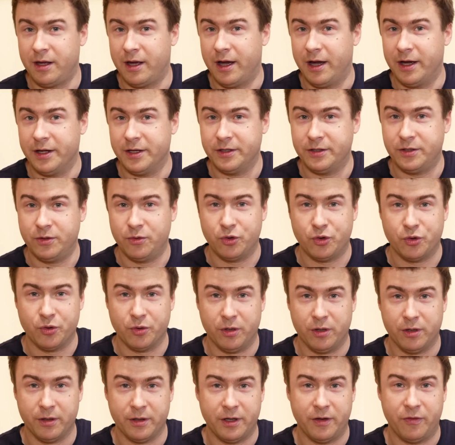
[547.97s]
As
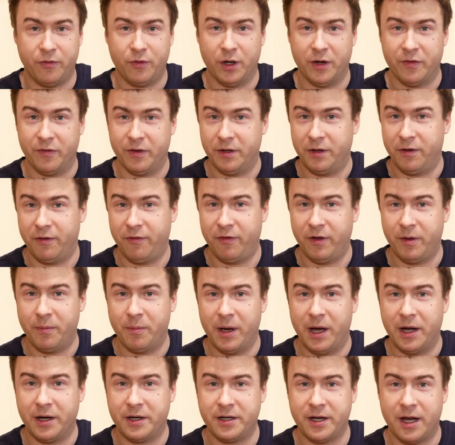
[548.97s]
usual, if you have any
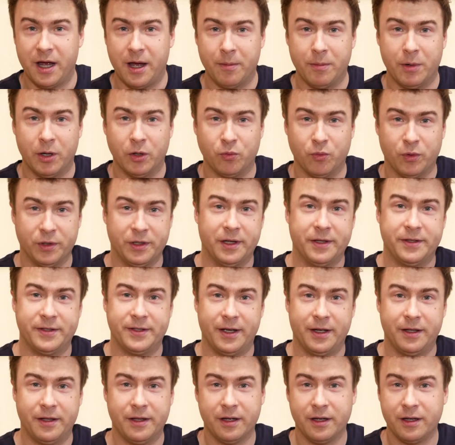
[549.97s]
feedback about what I
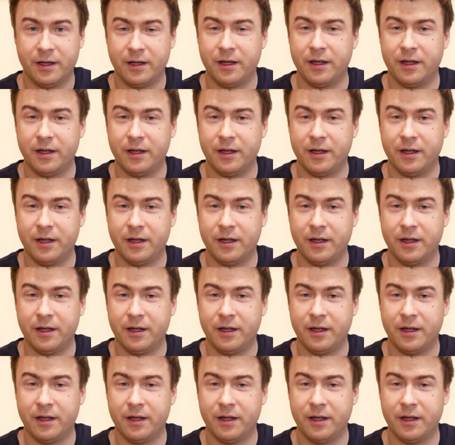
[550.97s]
said,